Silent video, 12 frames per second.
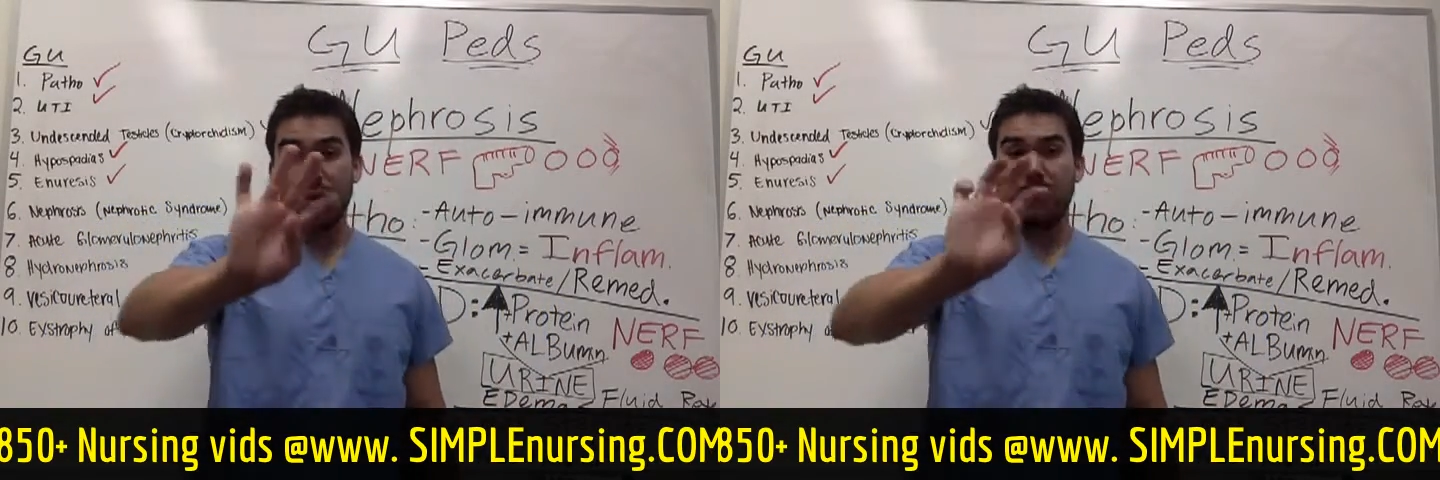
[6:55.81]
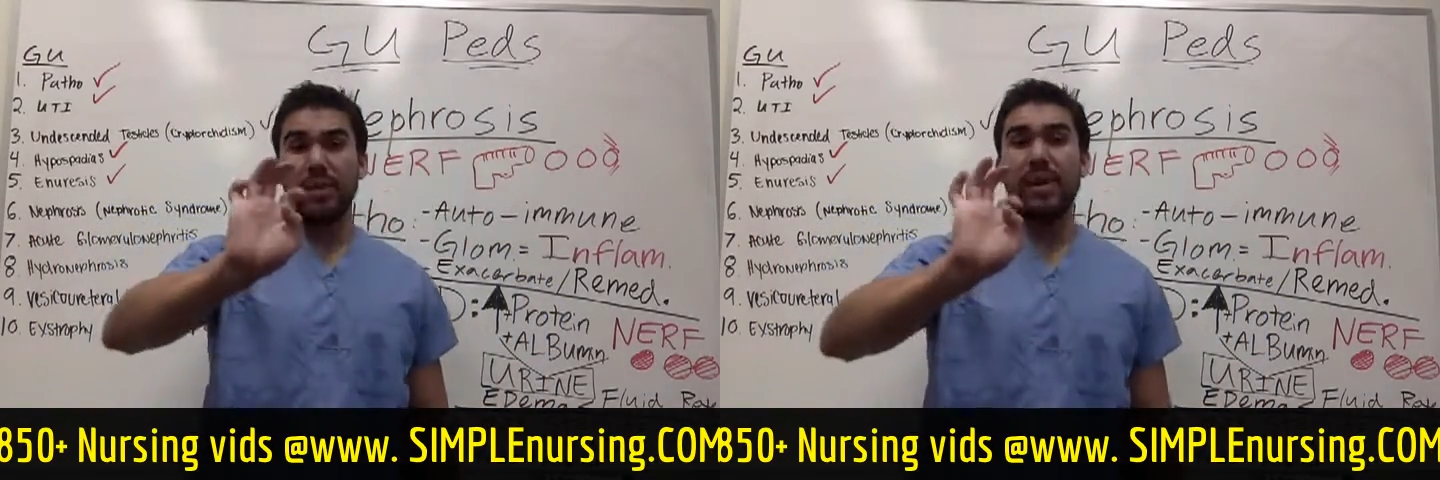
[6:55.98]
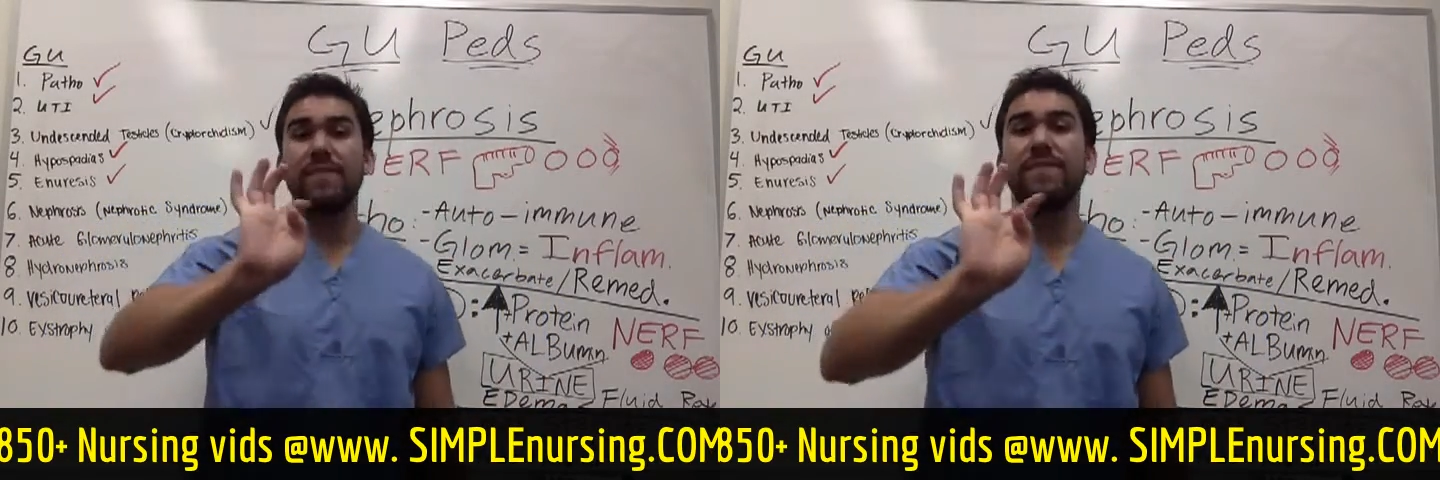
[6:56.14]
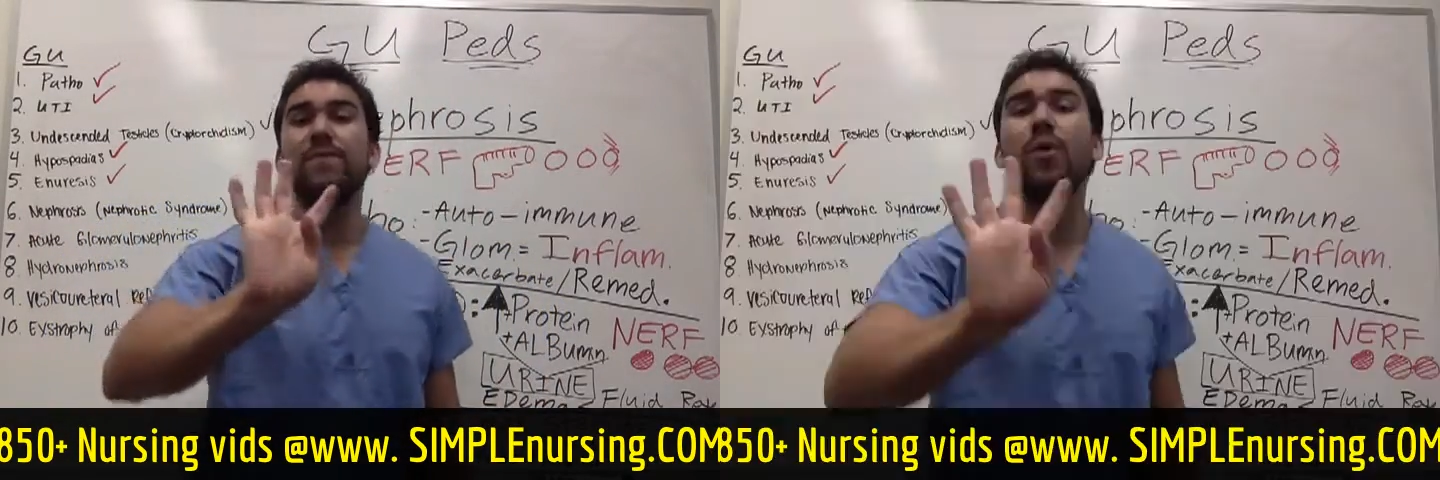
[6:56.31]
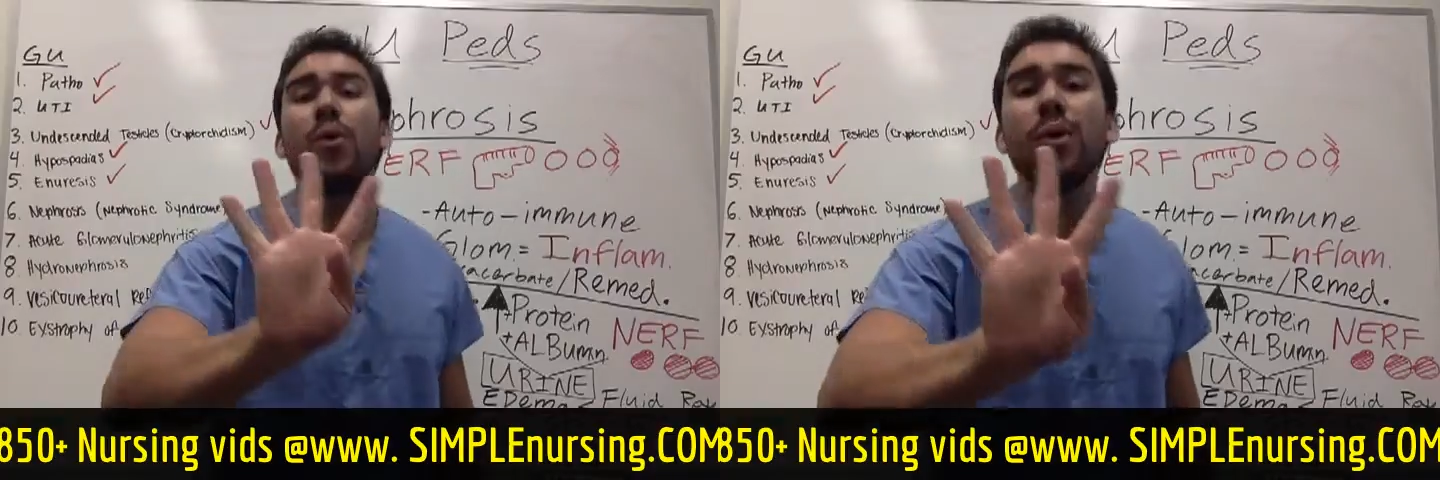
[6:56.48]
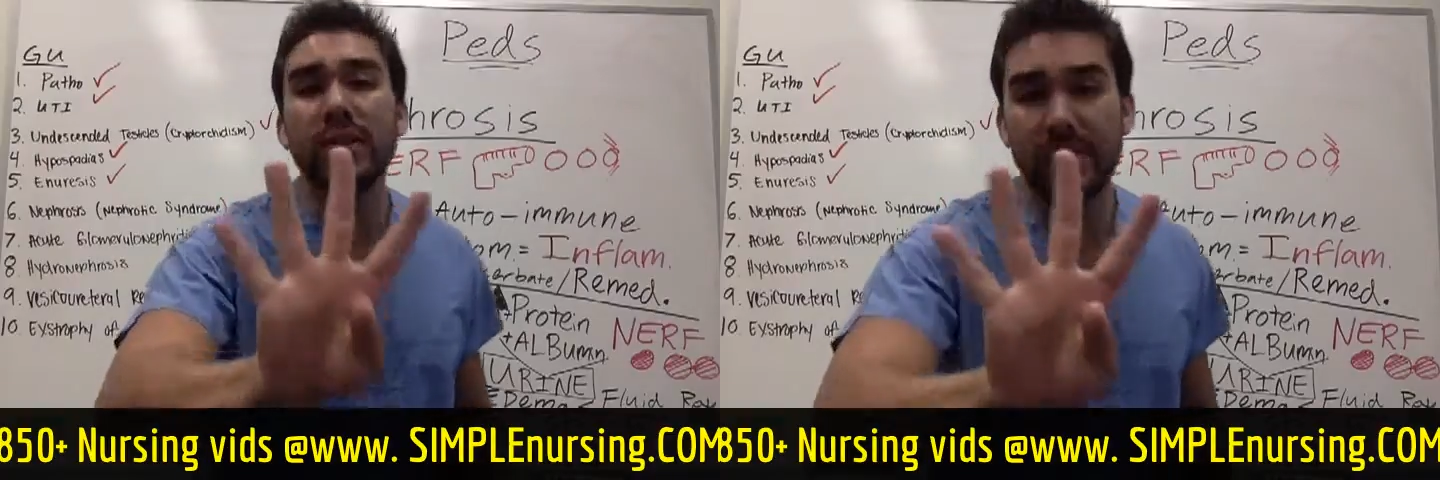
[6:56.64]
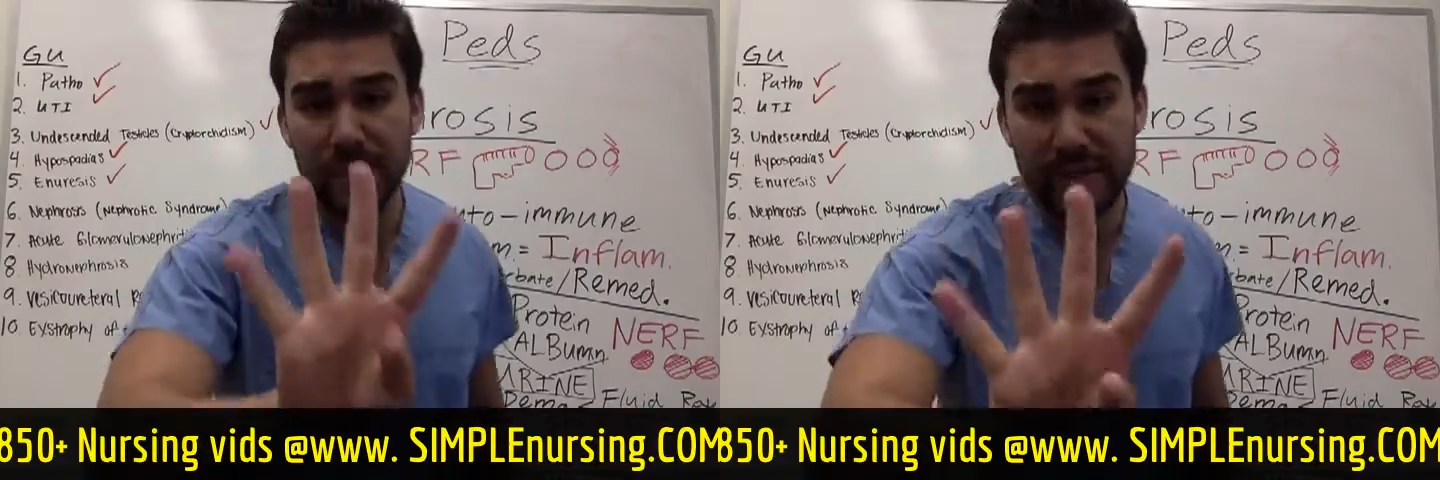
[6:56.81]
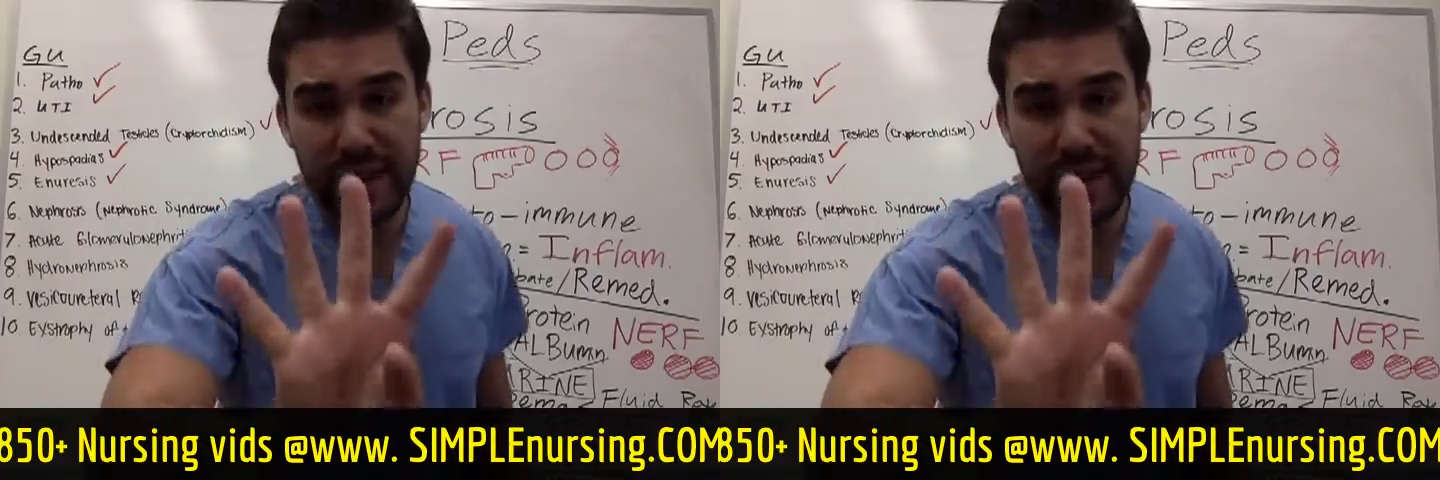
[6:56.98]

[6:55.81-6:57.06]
We have 4 different